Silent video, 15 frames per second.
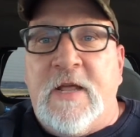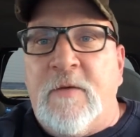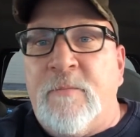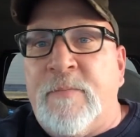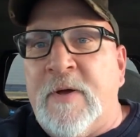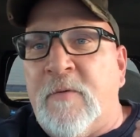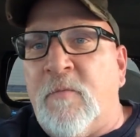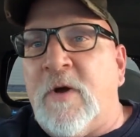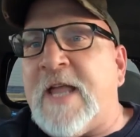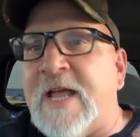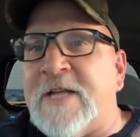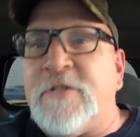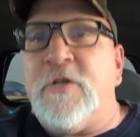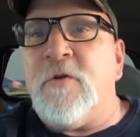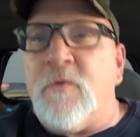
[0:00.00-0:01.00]
But what
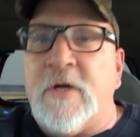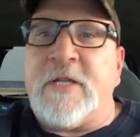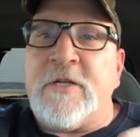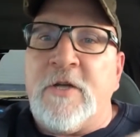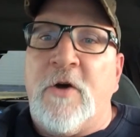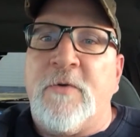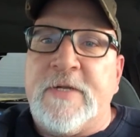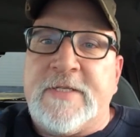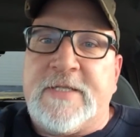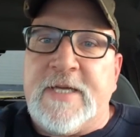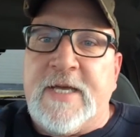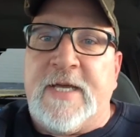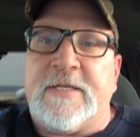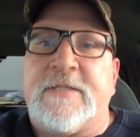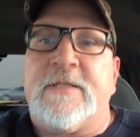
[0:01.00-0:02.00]
I do want to know is
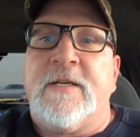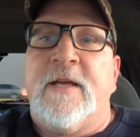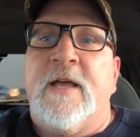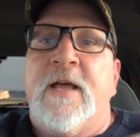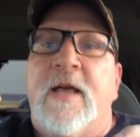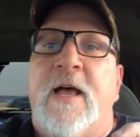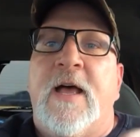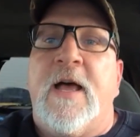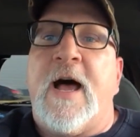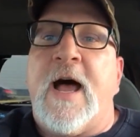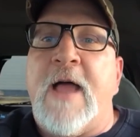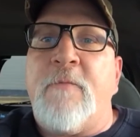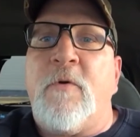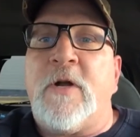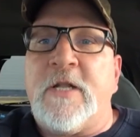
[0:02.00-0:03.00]
this.
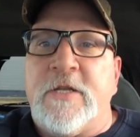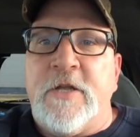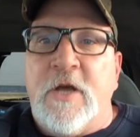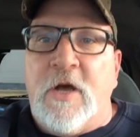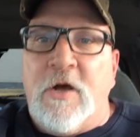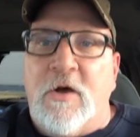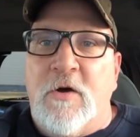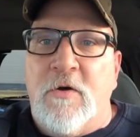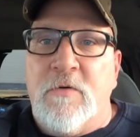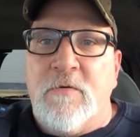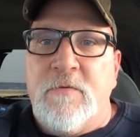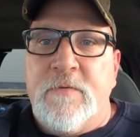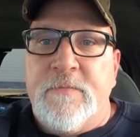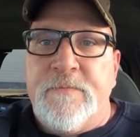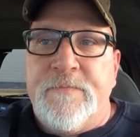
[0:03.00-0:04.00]
I want to know
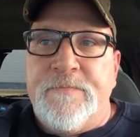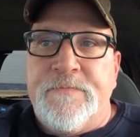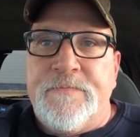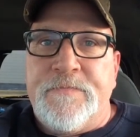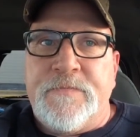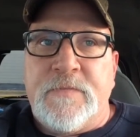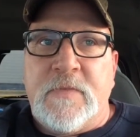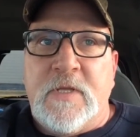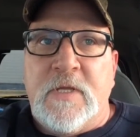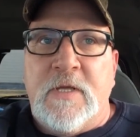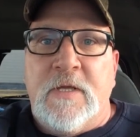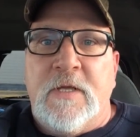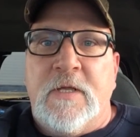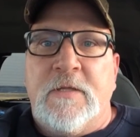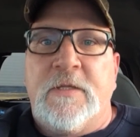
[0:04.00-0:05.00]

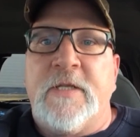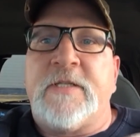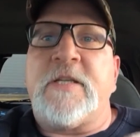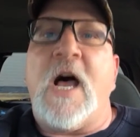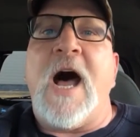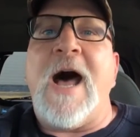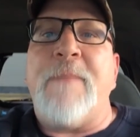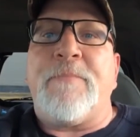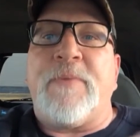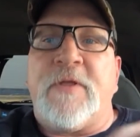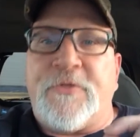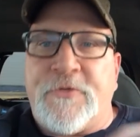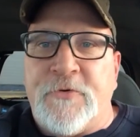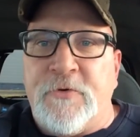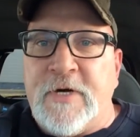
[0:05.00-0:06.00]
the top
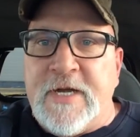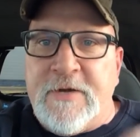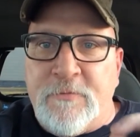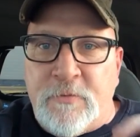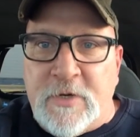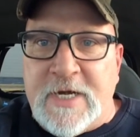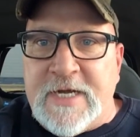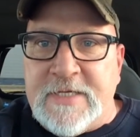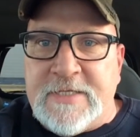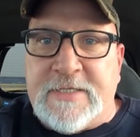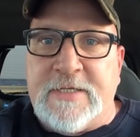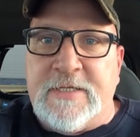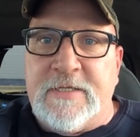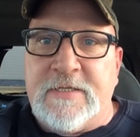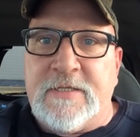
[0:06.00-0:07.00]
three
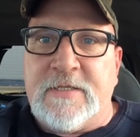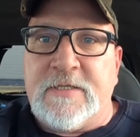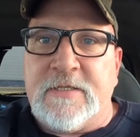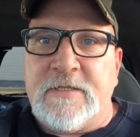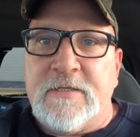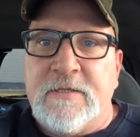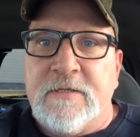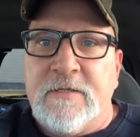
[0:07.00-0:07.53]
reasons